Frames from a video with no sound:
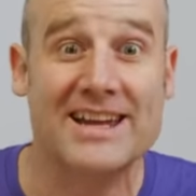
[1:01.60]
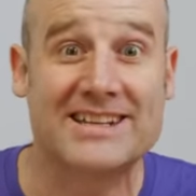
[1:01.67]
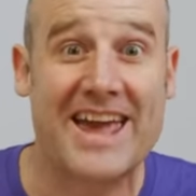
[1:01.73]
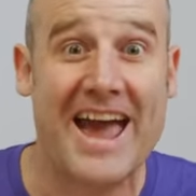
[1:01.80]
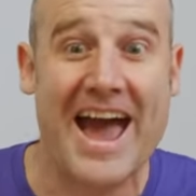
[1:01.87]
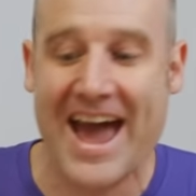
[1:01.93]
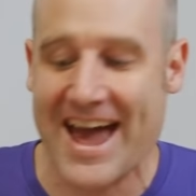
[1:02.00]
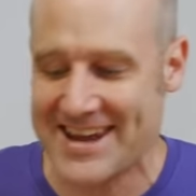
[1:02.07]
It
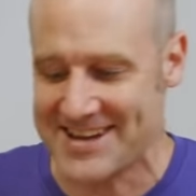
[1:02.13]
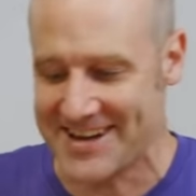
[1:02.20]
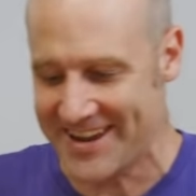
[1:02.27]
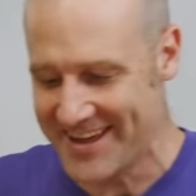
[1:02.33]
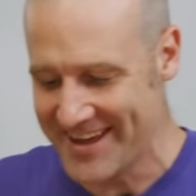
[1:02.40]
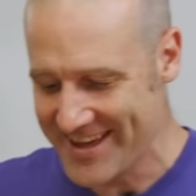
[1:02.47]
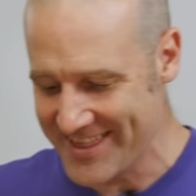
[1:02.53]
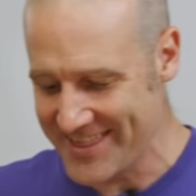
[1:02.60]
can!
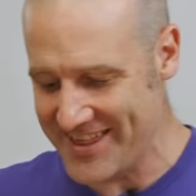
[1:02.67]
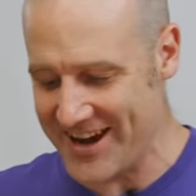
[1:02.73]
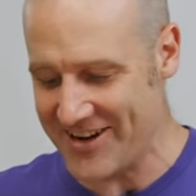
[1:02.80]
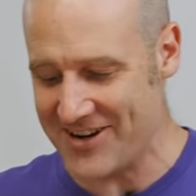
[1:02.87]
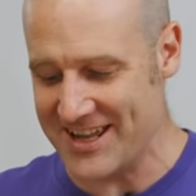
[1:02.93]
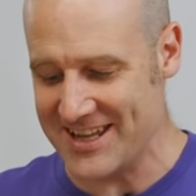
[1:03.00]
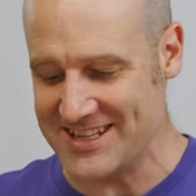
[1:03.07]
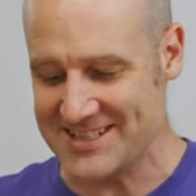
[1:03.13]
There
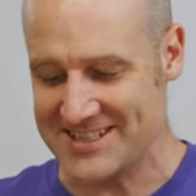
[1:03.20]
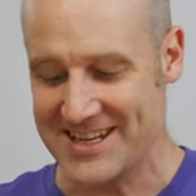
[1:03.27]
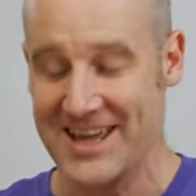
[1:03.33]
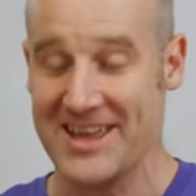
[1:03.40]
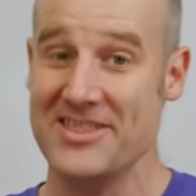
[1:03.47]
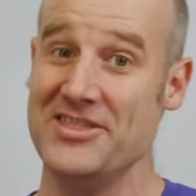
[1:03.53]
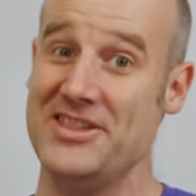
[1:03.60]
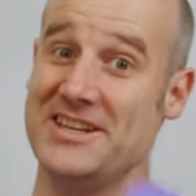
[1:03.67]
it is.
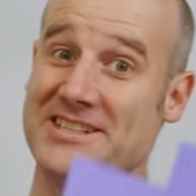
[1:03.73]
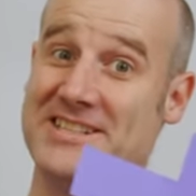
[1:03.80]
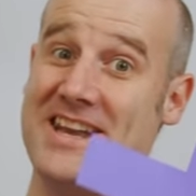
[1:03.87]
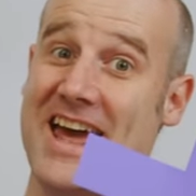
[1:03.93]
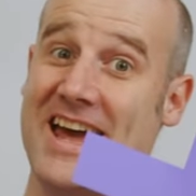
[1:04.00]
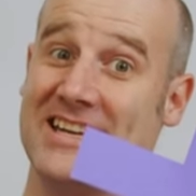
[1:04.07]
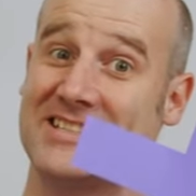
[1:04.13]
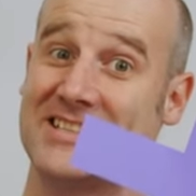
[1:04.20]
This
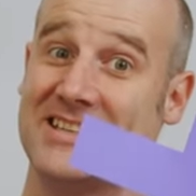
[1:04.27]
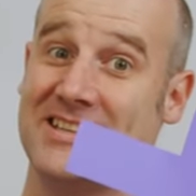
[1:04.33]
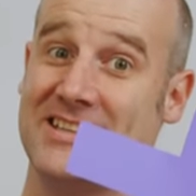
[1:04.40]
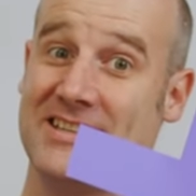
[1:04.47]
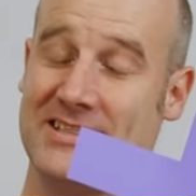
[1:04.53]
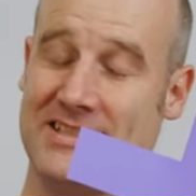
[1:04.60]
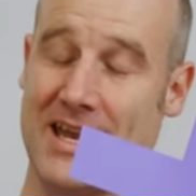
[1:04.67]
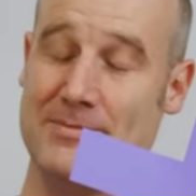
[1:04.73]
net,
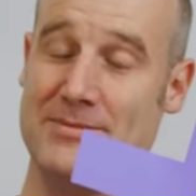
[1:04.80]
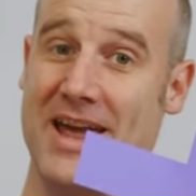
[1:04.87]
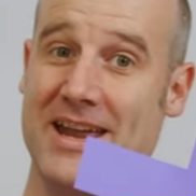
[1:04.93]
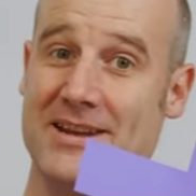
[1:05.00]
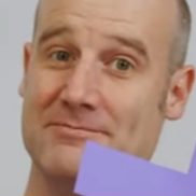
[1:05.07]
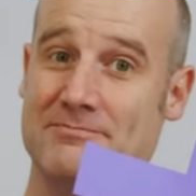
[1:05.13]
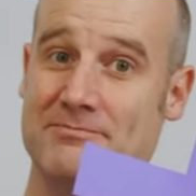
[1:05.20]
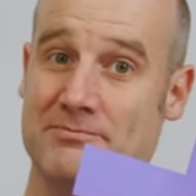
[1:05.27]
same
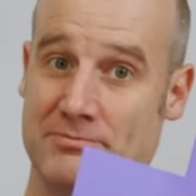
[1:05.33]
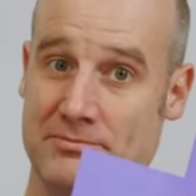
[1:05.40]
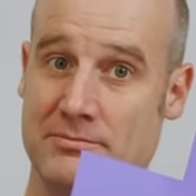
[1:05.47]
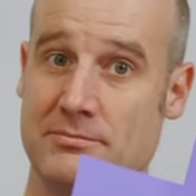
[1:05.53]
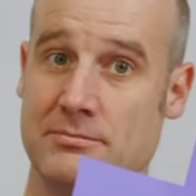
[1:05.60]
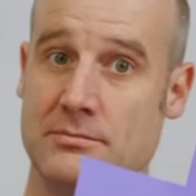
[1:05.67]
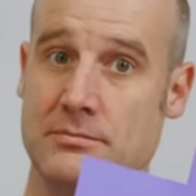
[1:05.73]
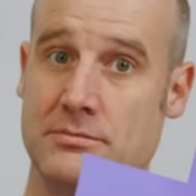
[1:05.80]
net,
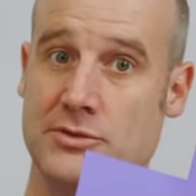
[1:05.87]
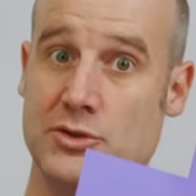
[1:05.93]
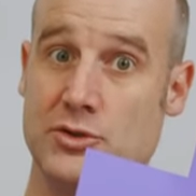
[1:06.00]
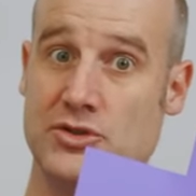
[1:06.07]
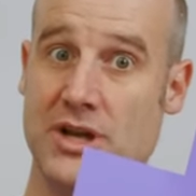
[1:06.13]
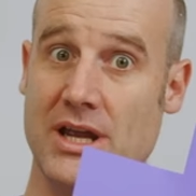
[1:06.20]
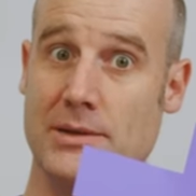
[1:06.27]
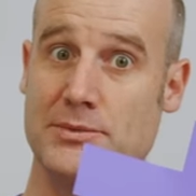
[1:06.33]
two
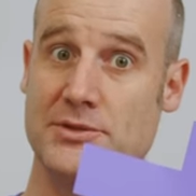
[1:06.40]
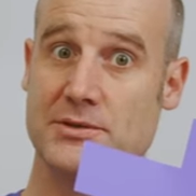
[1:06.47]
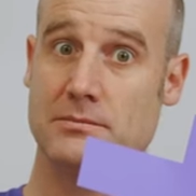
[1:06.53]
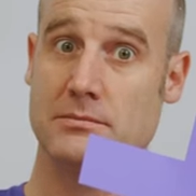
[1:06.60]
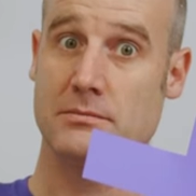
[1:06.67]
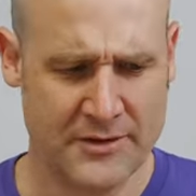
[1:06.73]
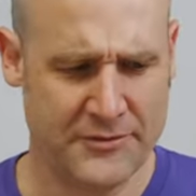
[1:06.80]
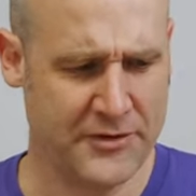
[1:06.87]
shapes.
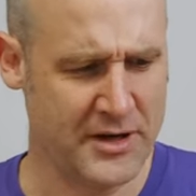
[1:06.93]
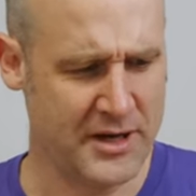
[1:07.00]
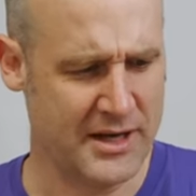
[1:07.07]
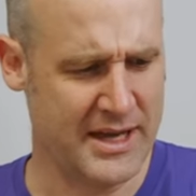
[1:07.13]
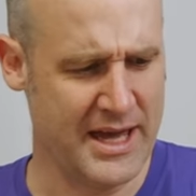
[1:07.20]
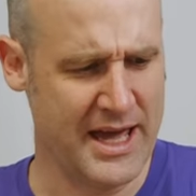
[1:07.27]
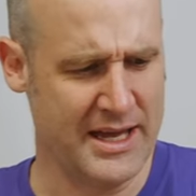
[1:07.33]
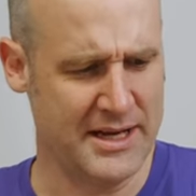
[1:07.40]

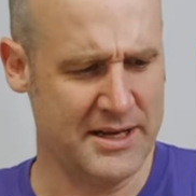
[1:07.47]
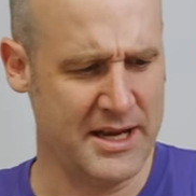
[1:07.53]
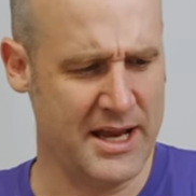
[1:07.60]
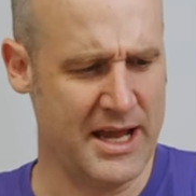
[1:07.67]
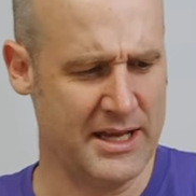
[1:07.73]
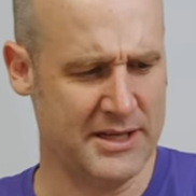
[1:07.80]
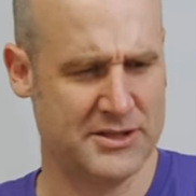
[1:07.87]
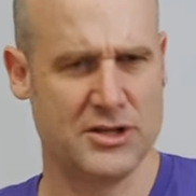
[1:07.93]
Forget
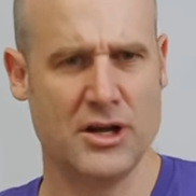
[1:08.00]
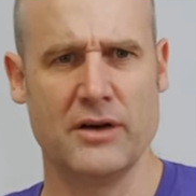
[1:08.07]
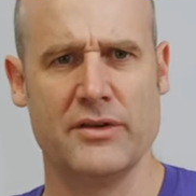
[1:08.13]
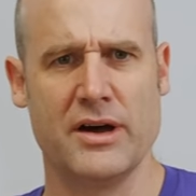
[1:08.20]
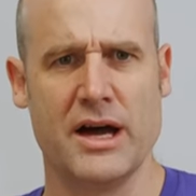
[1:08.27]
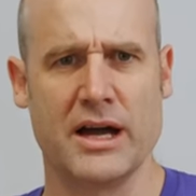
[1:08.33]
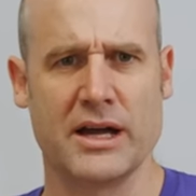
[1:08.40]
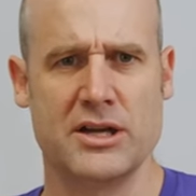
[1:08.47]
nets of
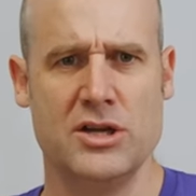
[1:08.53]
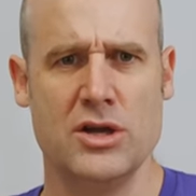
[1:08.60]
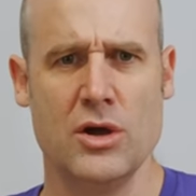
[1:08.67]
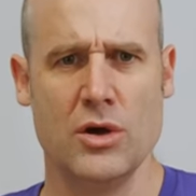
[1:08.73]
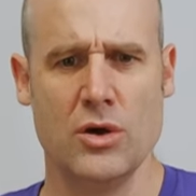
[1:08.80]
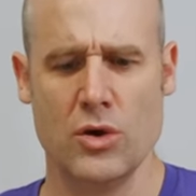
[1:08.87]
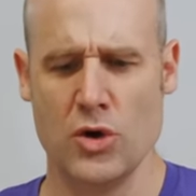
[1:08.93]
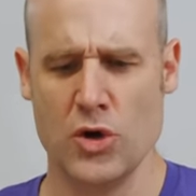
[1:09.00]
a
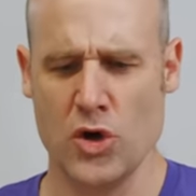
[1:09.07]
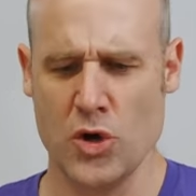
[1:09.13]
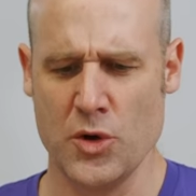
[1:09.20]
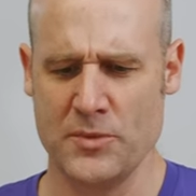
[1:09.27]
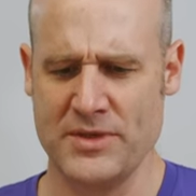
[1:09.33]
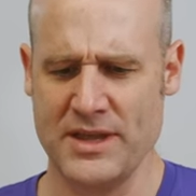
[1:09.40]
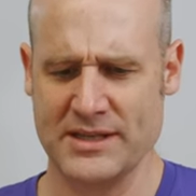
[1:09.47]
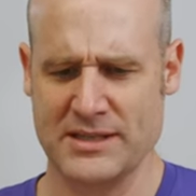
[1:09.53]

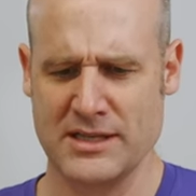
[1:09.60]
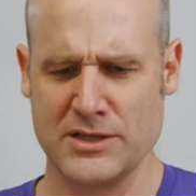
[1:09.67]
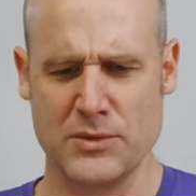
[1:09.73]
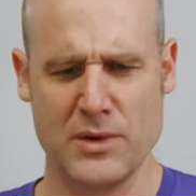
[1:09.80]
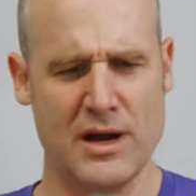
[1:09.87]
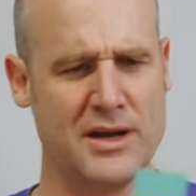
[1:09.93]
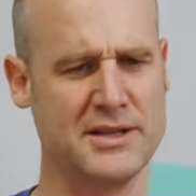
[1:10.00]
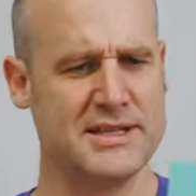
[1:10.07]
cube. This is
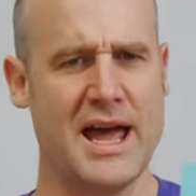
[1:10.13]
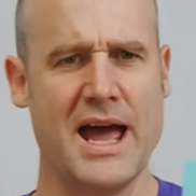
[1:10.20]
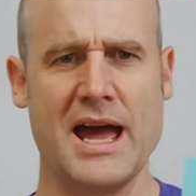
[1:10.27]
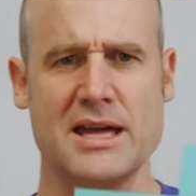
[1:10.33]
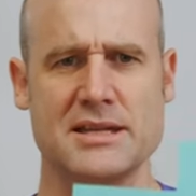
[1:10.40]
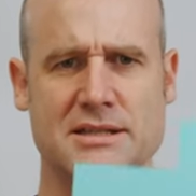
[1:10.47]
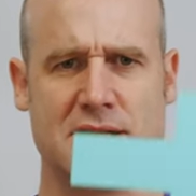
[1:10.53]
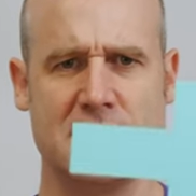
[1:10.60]
where it's
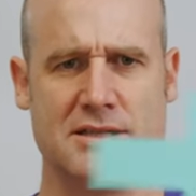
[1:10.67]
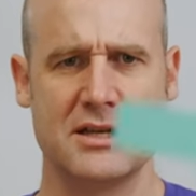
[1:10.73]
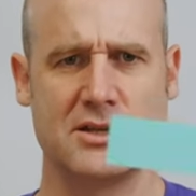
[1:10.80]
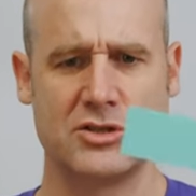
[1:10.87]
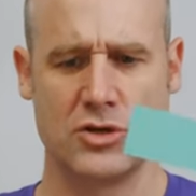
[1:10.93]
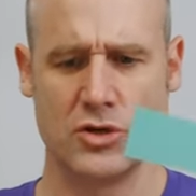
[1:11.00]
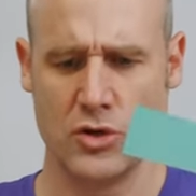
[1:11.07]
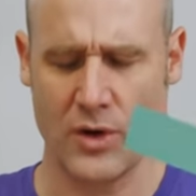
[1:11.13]
at. So these are
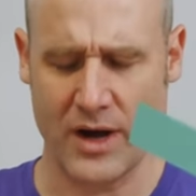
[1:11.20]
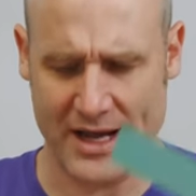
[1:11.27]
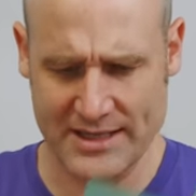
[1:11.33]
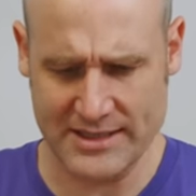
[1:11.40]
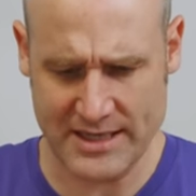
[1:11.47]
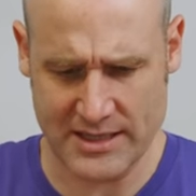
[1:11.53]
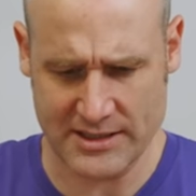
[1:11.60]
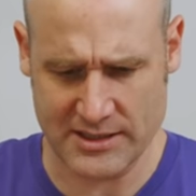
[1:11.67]
two
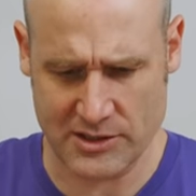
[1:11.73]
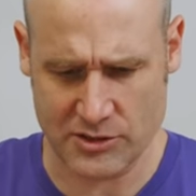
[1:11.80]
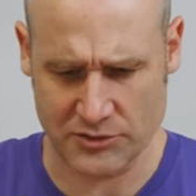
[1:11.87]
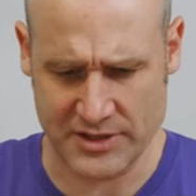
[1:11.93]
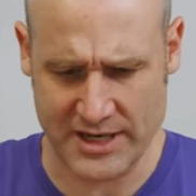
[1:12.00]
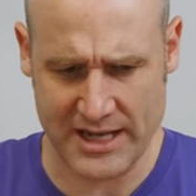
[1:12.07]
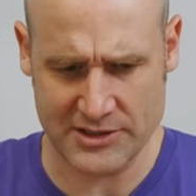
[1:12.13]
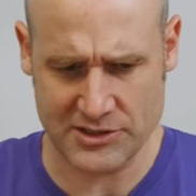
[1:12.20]
identical
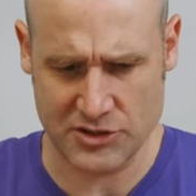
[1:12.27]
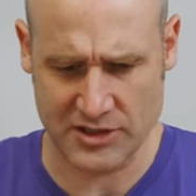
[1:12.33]
nets.